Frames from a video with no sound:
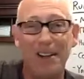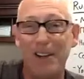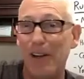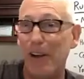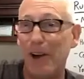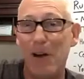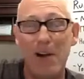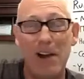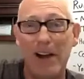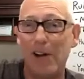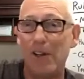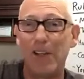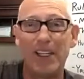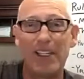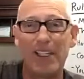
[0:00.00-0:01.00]
No, I
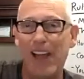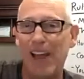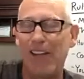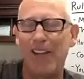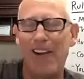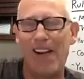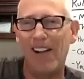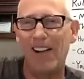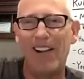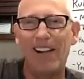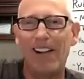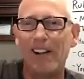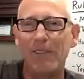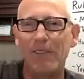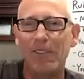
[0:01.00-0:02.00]
don't think that at all.
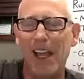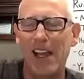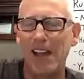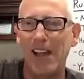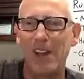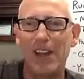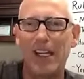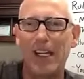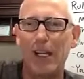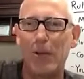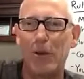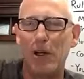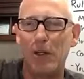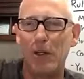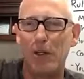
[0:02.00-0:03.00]
I didn't think he
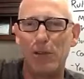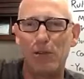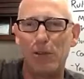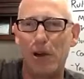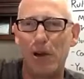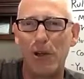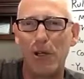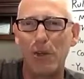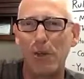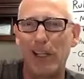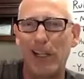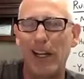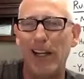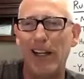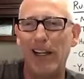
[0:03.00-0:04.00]
went too far in the
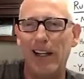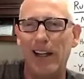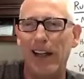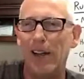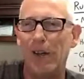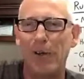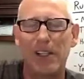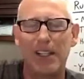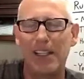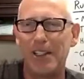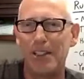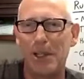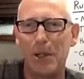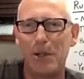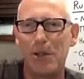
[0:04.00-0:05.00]
beginning. I don't think
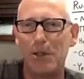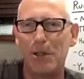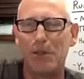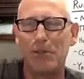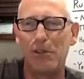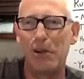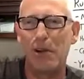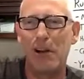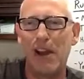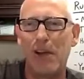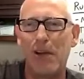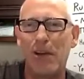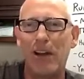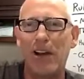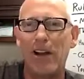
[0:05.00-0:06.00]
he's going too far
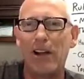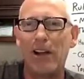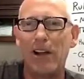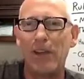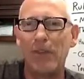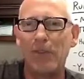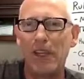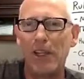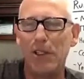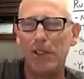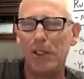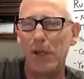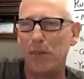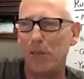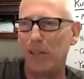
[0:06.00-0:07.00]
now.
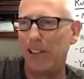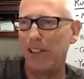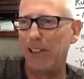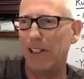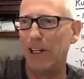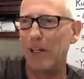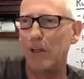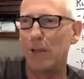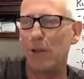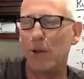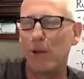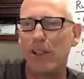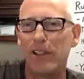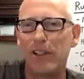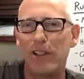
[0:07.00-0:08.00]
He's completely
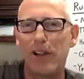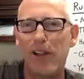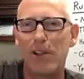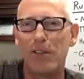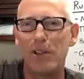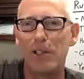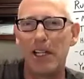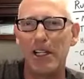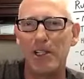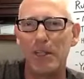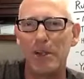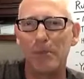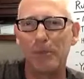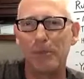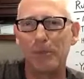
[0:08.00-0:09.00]
controlling the
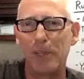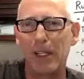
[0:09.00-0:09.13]
conversation.